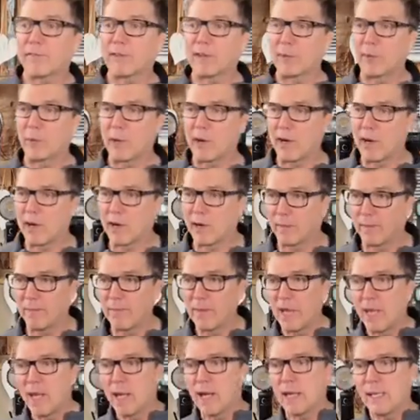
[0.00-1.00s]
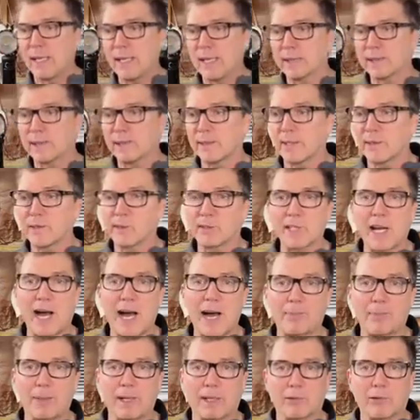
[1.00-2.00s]
everywhere. And that's another
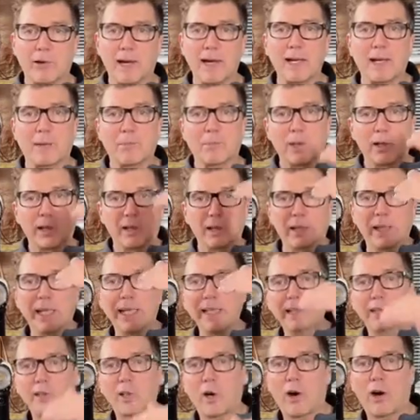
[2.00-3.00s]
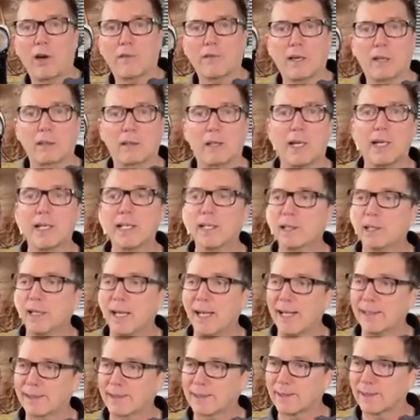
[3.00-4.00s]
topic, right? I'll put a link to all of our lighting
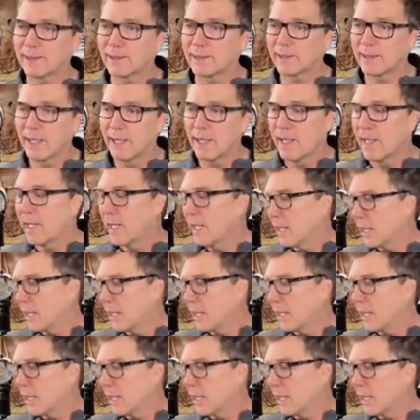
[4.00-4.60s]
classes.